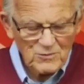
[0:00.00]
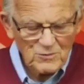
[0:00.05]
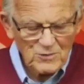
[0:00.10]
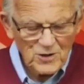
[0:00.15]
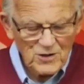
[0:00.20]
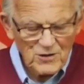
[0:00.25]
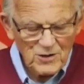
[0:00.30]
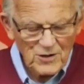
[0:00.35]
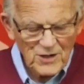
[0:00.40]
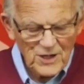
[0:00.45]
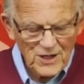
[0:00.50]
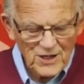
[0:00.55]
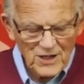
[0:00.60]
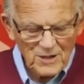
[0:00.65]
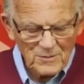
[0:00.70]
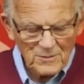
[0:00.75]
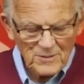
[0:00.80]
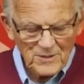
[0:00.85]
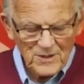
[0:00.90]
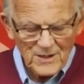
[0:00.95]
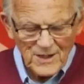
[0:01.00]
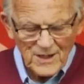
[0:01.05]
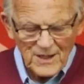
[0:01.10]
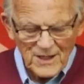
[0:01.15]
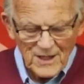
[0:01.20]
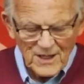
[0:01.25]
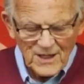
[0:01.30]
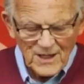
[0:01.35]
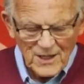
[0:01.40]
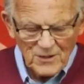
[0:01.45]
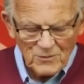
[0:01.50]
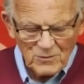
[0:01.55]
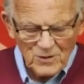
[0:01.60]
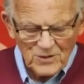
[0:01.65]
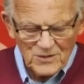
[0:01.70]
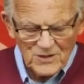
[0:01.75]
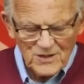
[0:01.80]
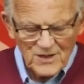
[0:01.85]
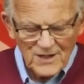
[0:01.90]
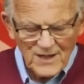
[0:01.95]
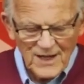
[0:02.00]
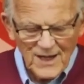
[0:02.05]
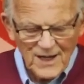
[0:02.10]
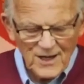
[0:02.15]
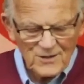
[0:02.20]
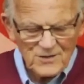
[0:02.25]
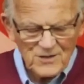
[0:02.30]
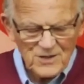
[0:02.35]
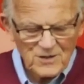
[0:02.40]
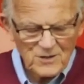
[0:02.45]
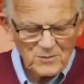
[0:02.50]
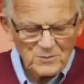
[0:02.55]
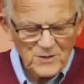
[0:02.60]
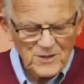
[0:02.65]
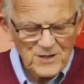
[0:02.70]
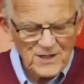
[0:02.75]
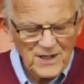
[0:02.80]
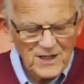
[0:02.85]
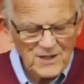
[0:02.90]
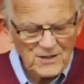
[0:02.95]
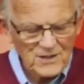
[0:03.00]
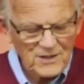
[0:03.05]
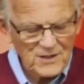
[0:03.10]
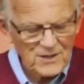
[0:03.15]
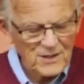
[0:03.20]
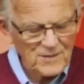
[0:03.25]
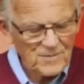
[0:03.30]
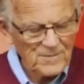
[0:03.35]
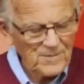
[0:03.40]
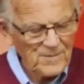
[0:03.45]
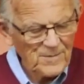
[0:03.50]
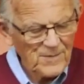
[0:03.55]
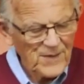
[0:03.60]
were growing up, it wasn't a house that protected them,